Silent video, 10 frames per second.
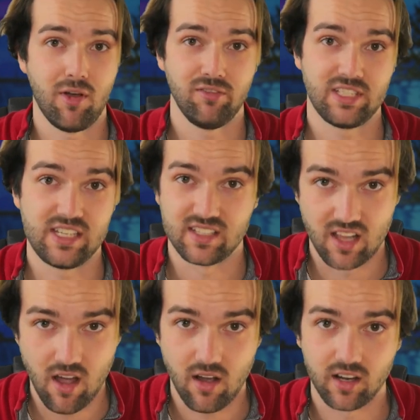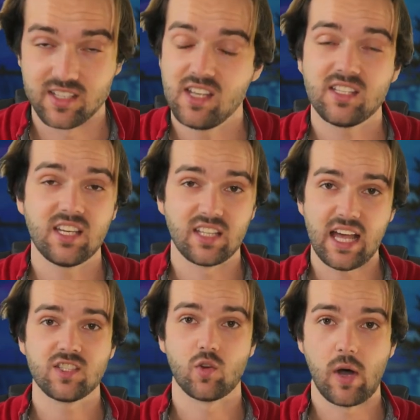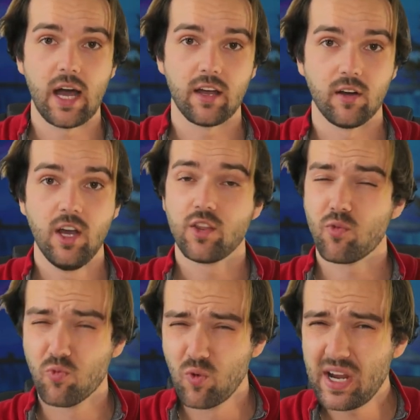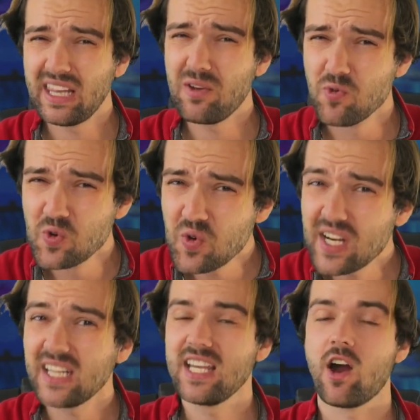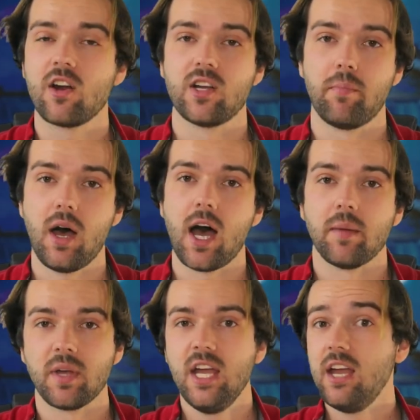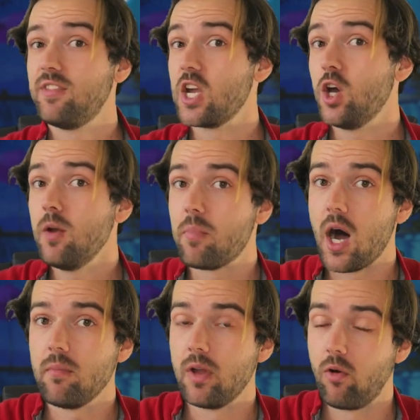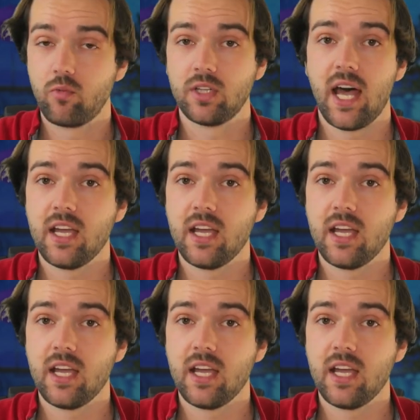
almost as long because these things last a while. They're really, really hard to pop if they could pop, no one would